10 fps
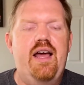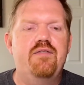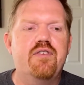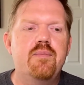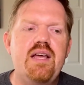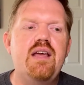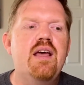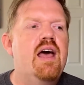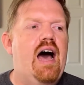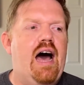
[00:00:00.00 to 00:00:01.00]
And for me,
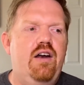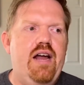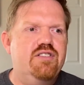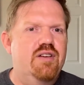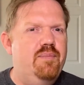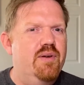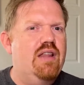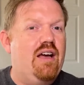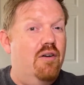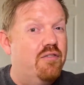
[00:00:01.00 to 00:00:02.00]
I don't actually build
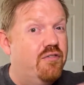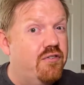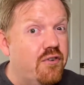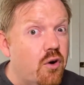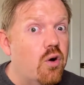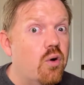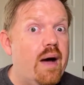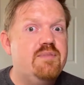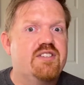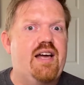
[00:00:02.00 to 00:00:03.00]
like a full
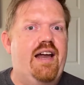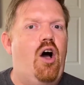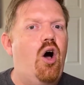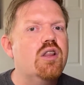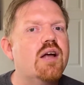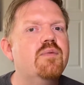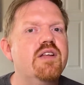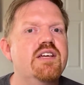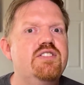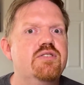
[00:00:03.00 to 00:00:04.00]
website. All I
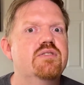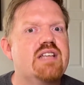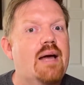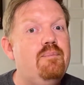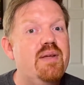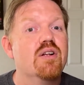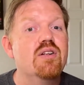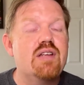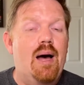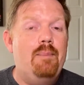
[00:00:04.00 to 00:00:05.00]
really do is I
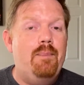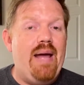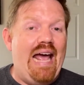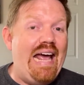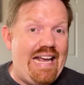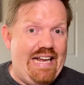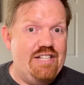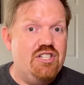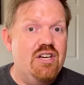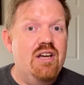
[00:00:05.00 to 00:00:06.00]
build a
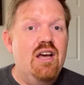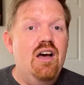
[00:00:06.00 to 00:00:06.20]
page.